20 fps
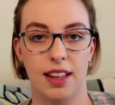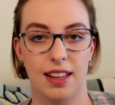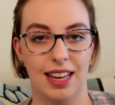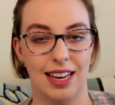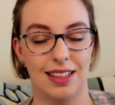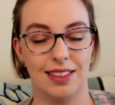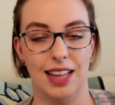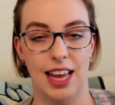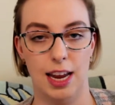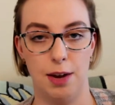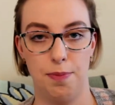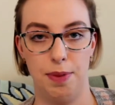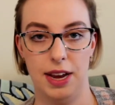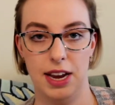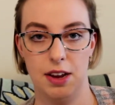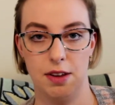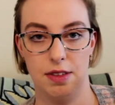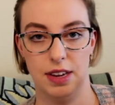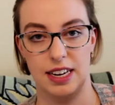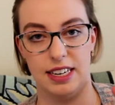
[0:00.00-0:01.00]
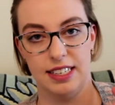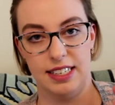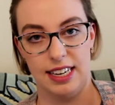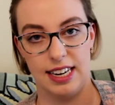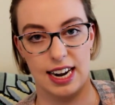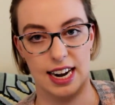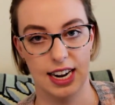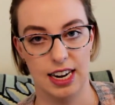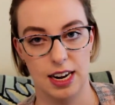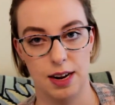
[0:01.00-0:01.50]
like light pink things
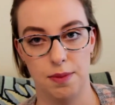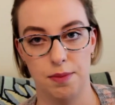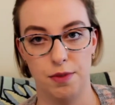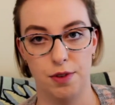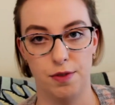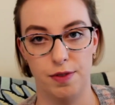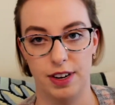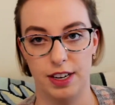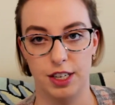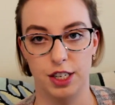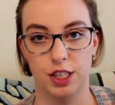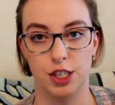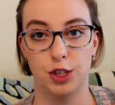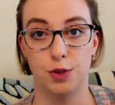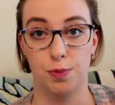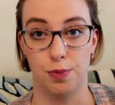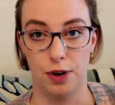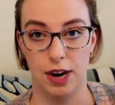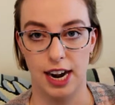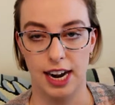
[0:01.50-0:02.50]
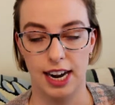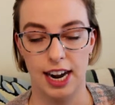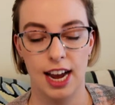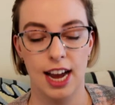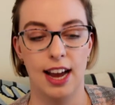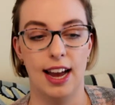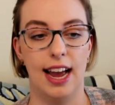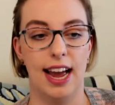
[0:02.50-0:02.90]
and I ended up moving to spring.